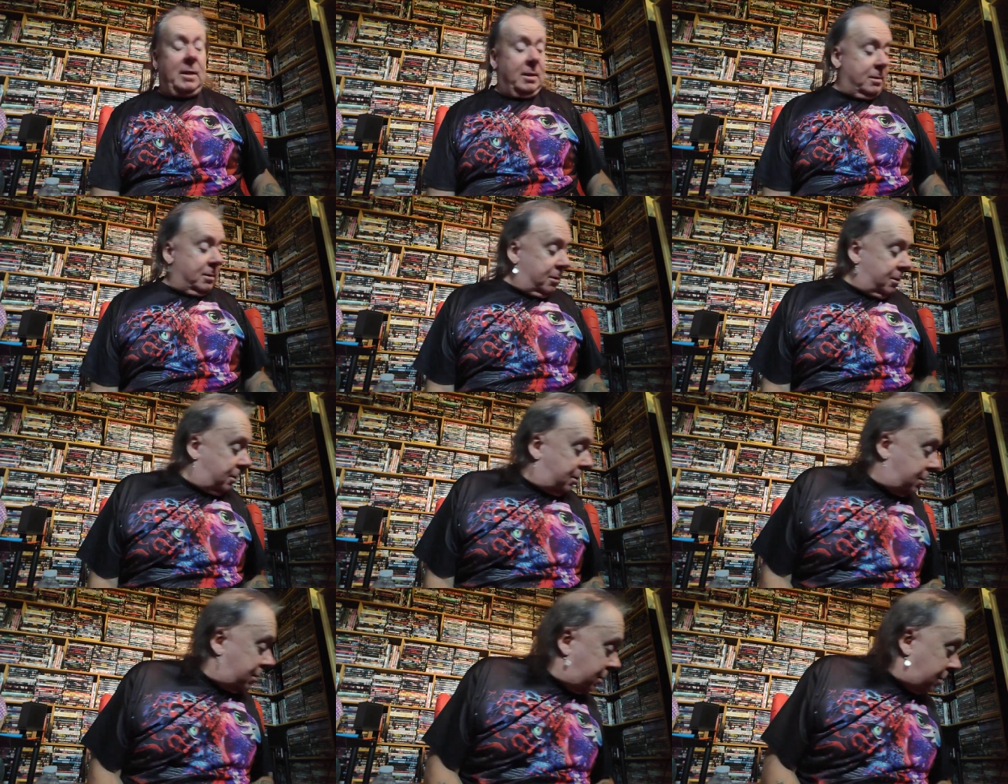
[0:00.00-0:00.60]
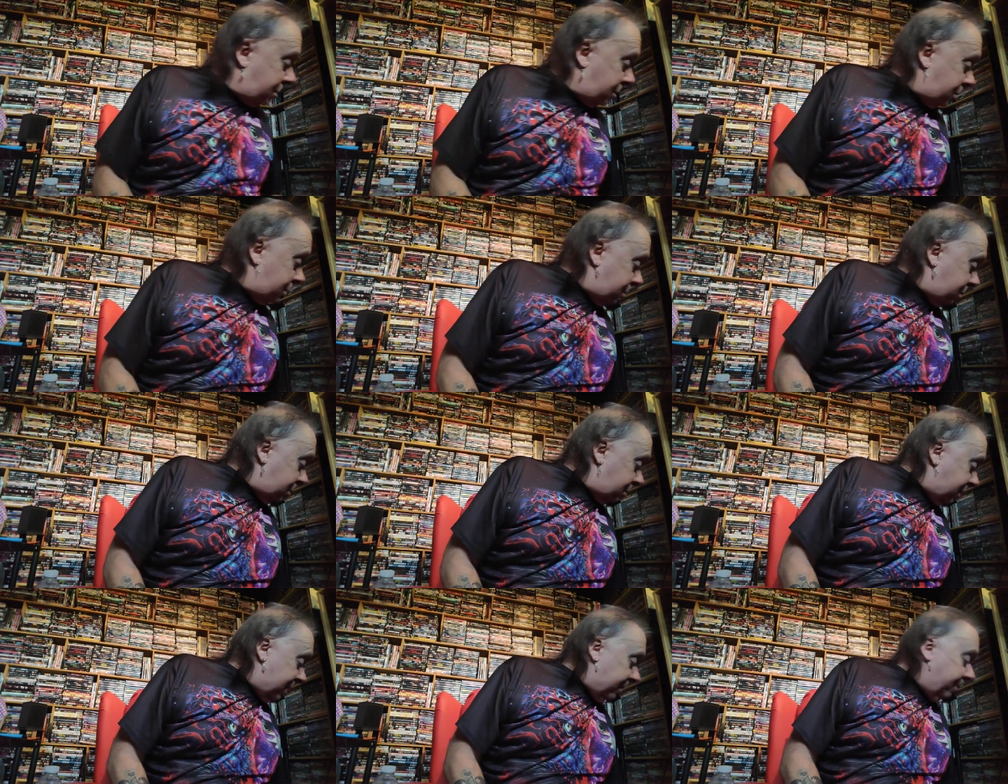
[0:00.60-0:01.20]
that's
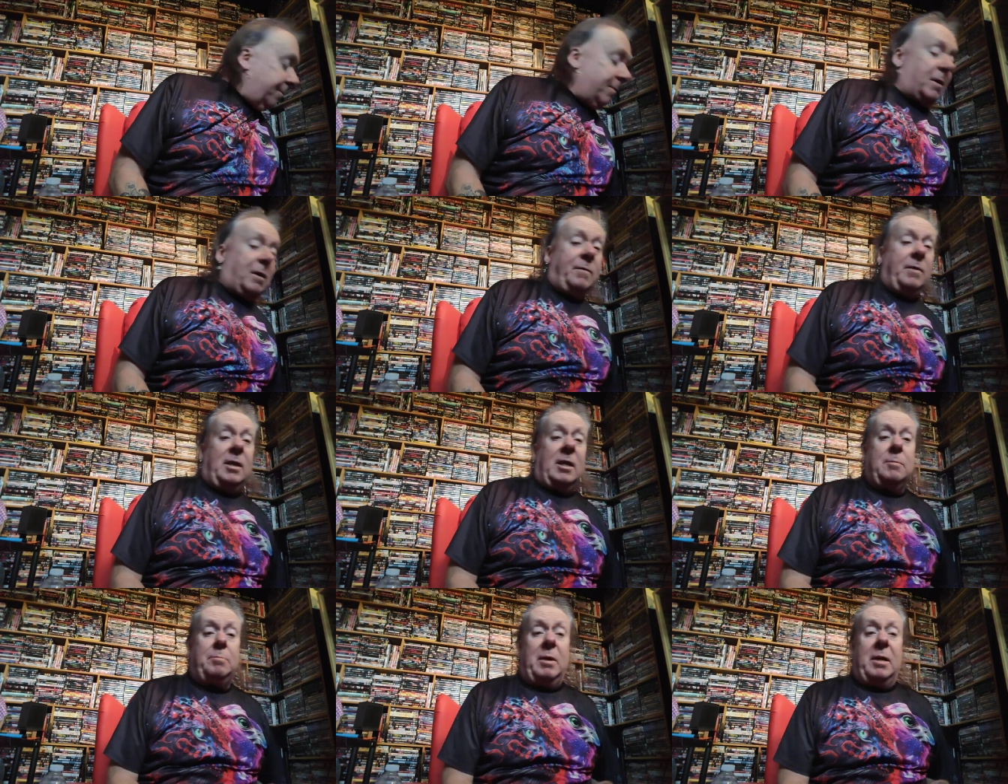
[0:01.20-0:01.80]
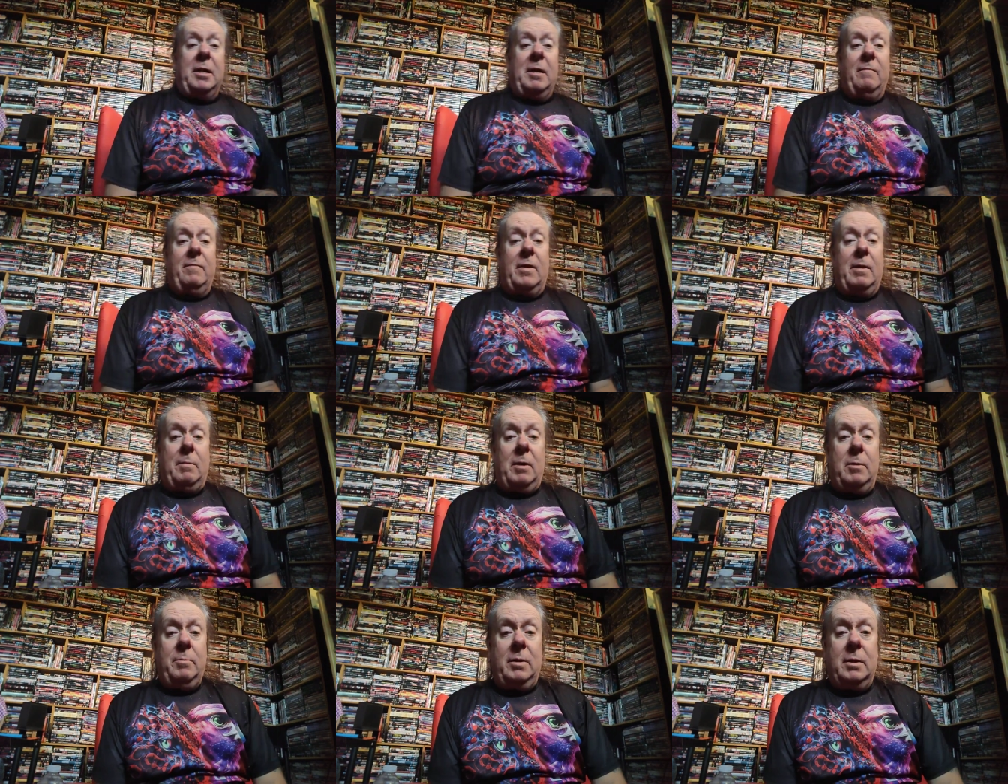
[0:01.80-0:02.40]
about it for
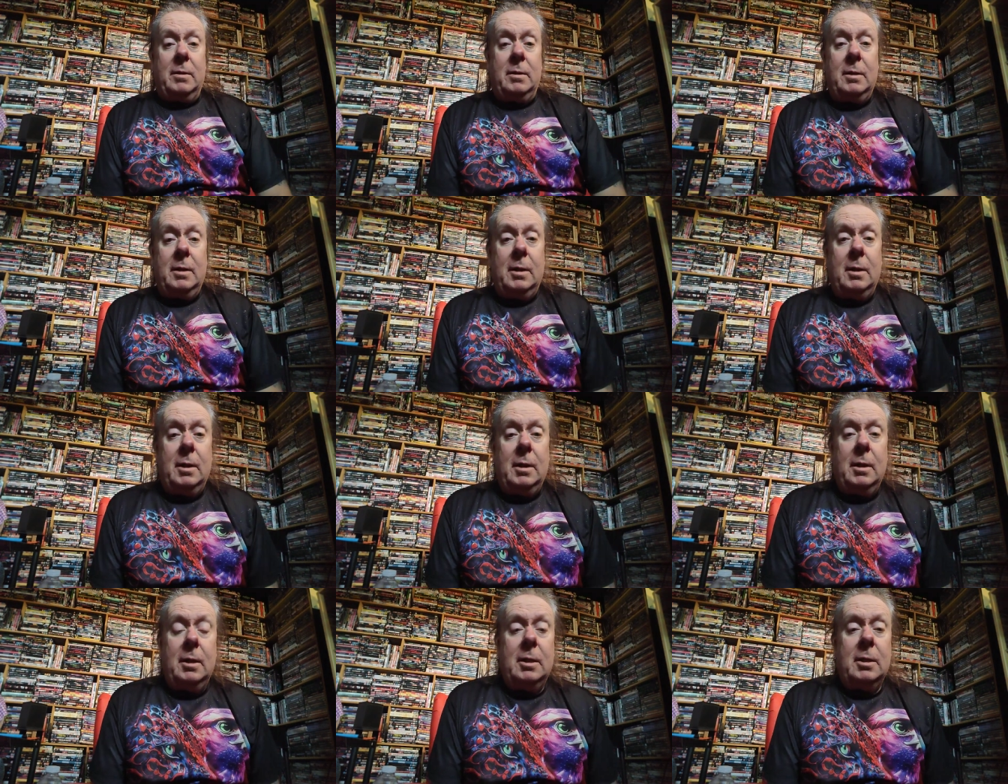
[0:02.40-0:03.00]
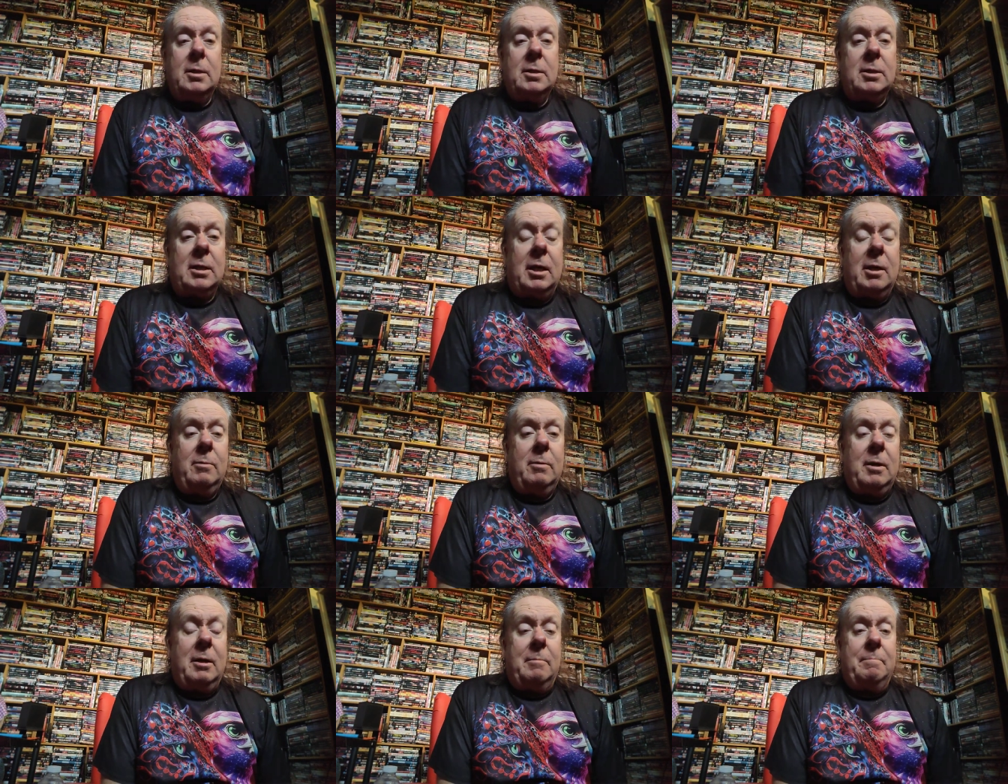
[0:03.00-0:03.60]
the moment.
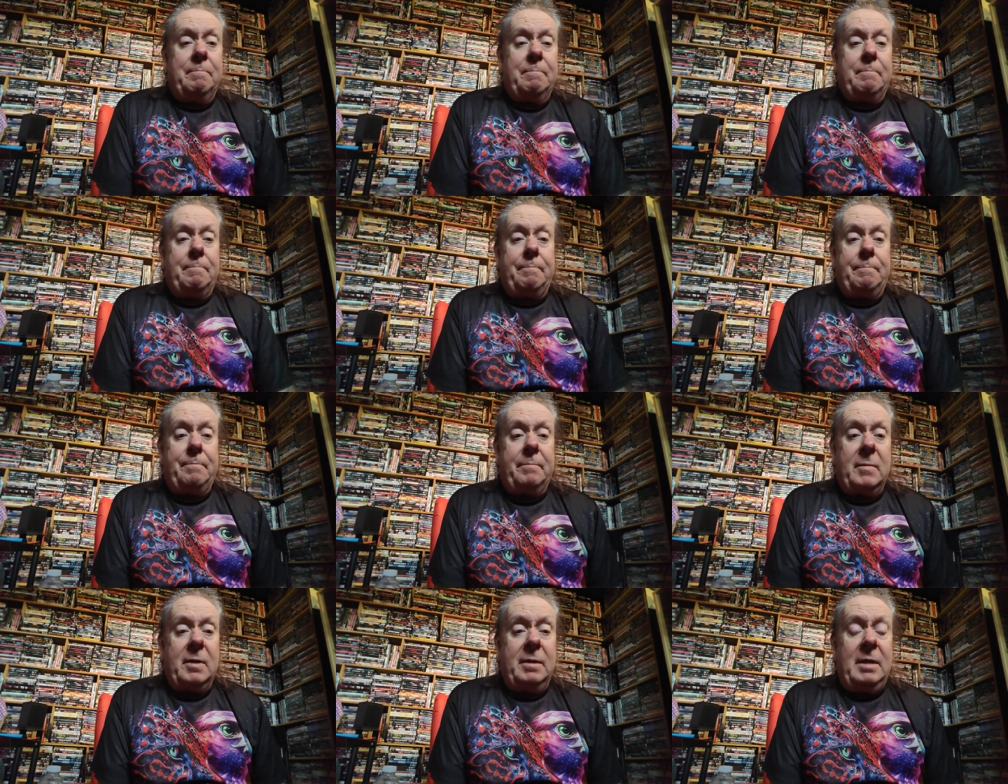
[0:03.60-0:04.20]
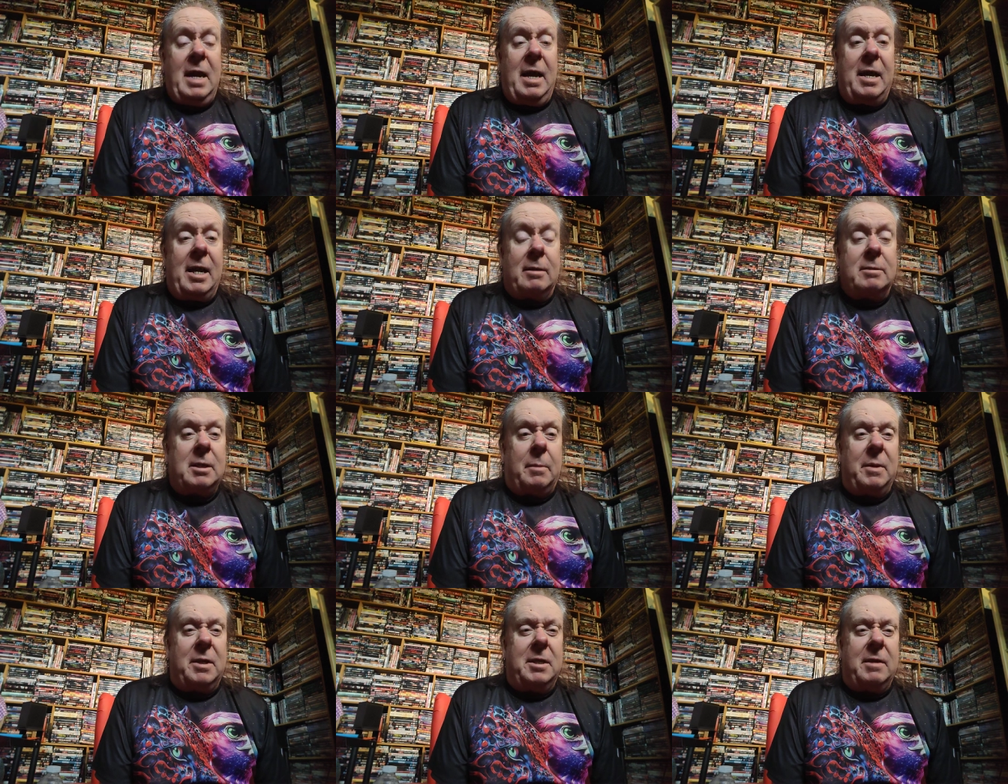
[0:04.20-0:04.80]
So yeah,
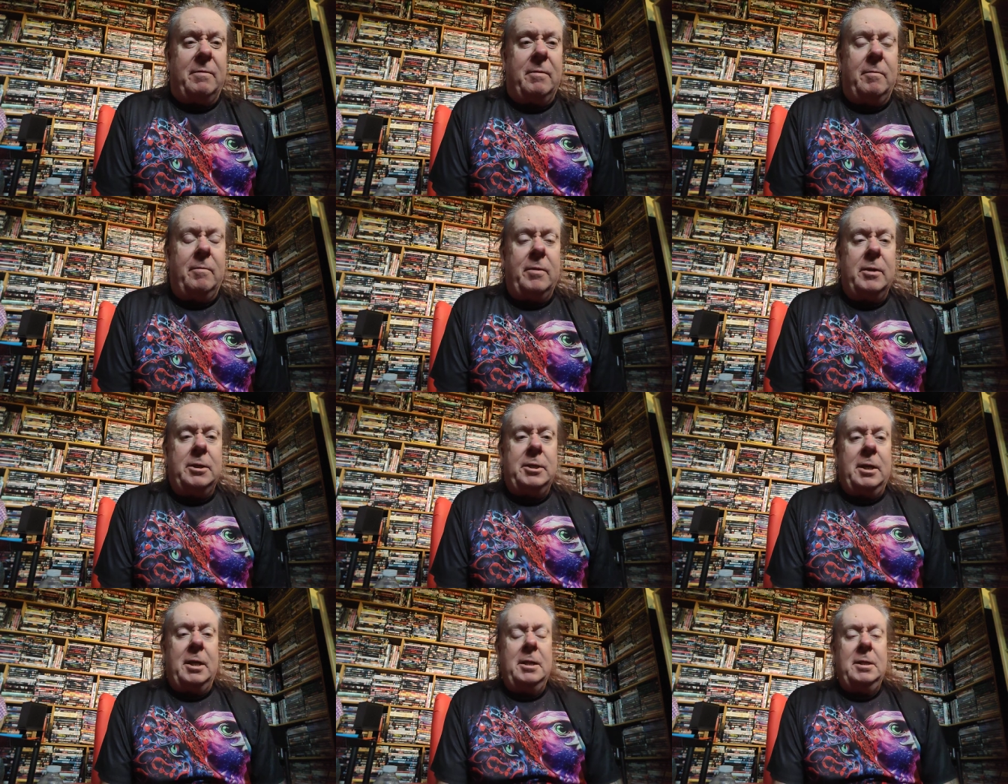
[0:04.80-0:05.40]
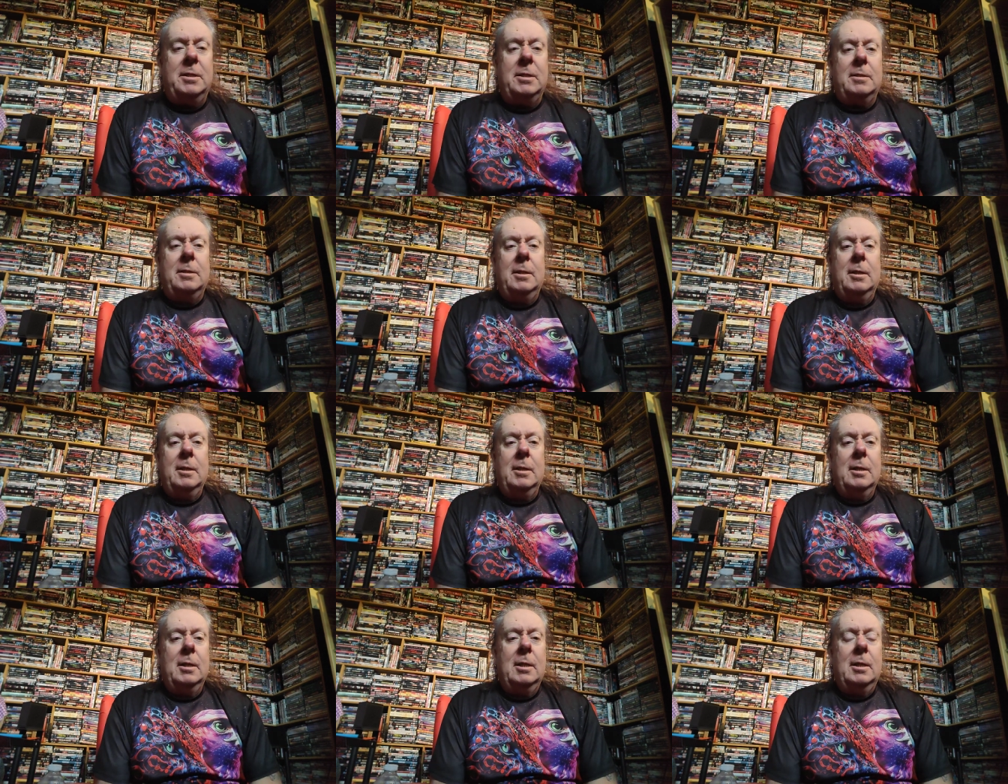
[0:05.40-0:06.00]
something different for a change.
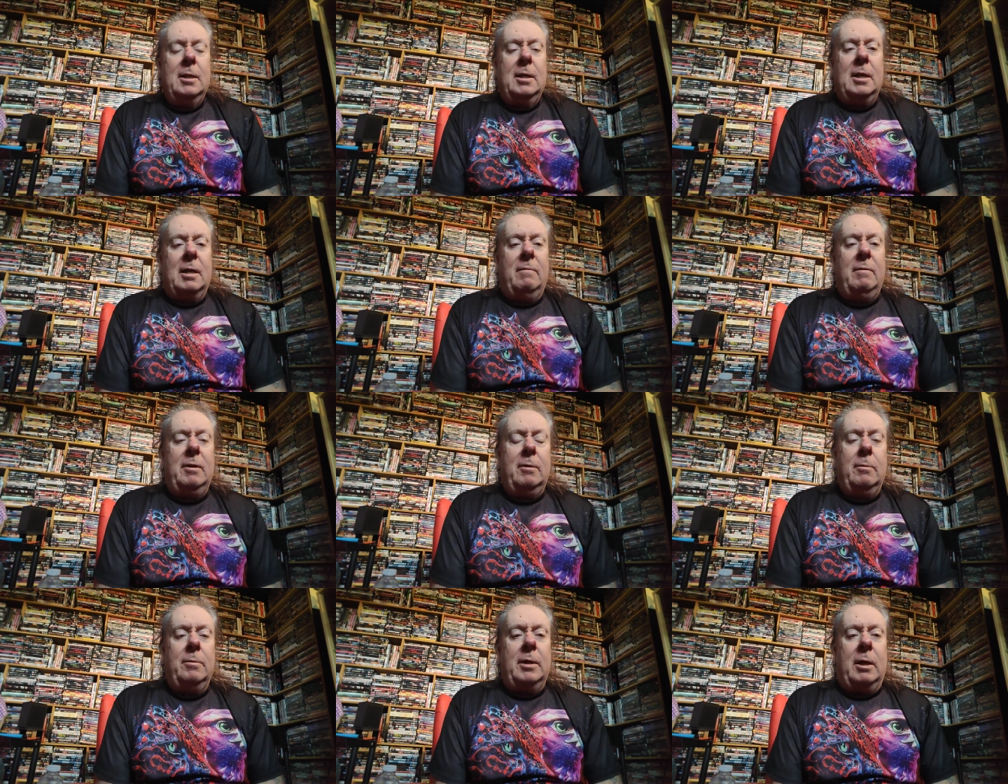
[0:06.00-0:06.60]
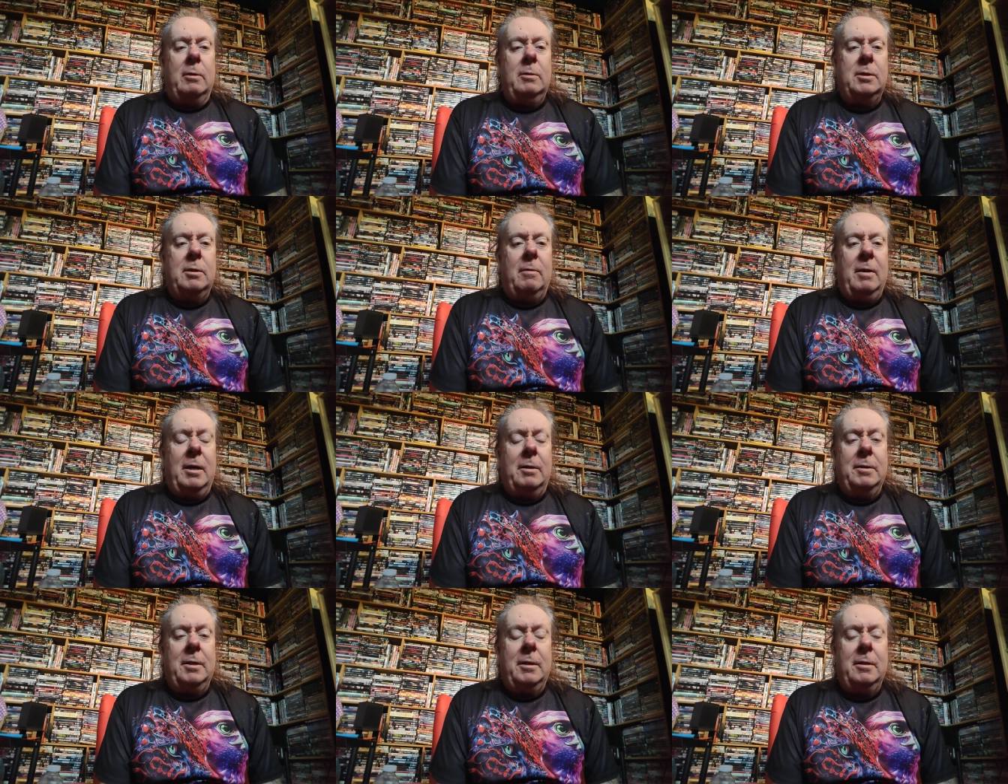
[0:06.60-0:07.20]
Have a little nose
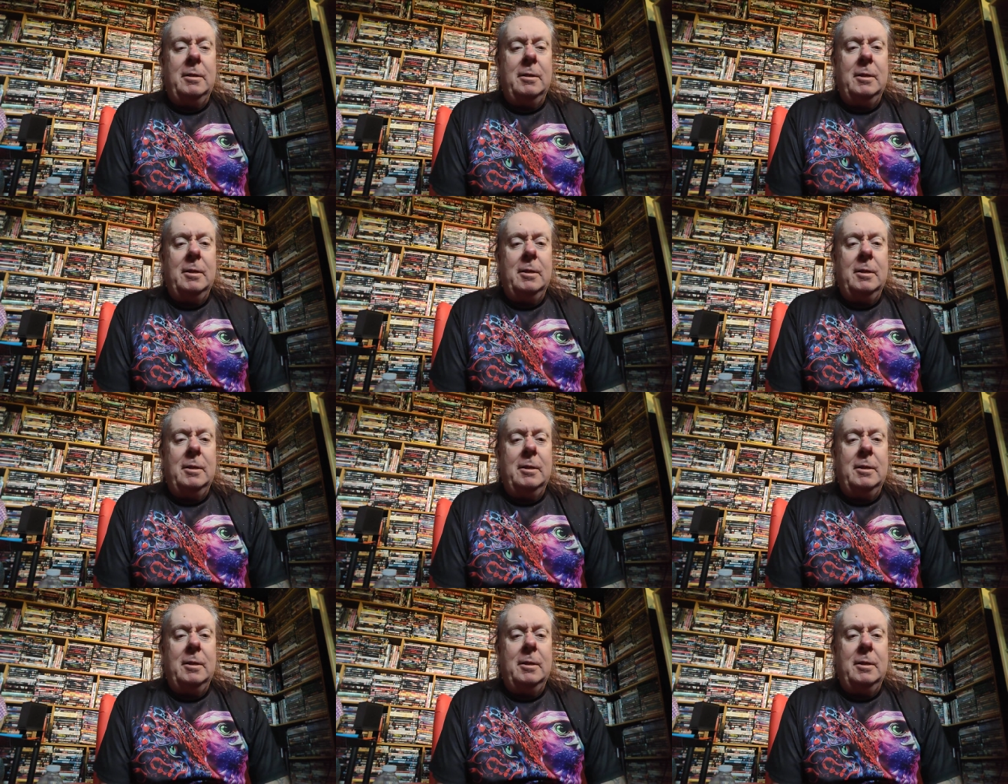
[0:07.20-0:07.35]
around.